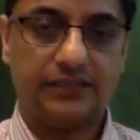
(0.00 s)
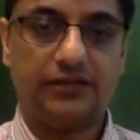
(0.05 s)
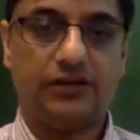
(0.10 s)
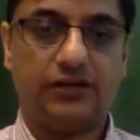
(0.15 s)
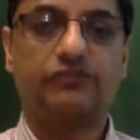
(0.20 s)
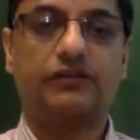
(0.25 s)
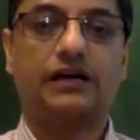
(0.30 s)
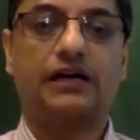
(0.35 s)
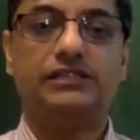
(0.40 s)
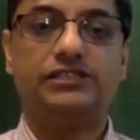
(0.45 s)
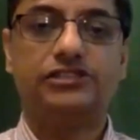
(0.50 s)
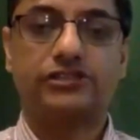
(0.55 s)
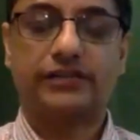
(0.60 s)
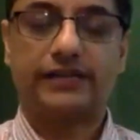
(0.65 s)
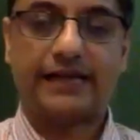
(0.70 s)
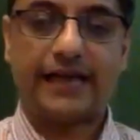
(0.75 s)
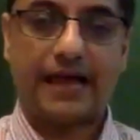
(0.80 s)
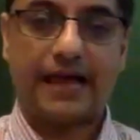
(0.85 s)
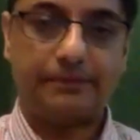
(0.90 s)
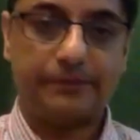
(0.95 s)
of culture
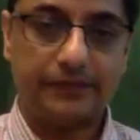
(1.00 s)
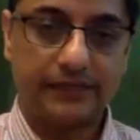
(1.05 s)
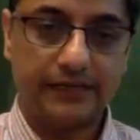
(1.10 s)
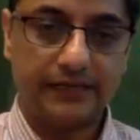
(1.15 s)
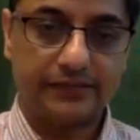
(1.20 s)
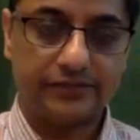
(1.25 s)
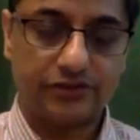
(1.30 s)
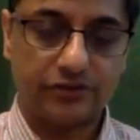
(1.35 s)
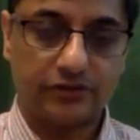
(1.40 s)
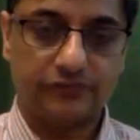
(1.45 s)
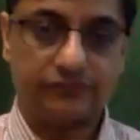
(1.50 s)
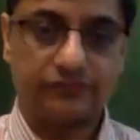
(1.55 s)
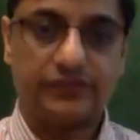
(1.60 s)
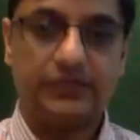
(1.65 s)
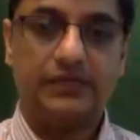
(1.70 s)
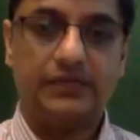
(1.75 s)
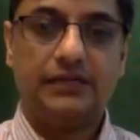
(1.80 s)
had happened and sort of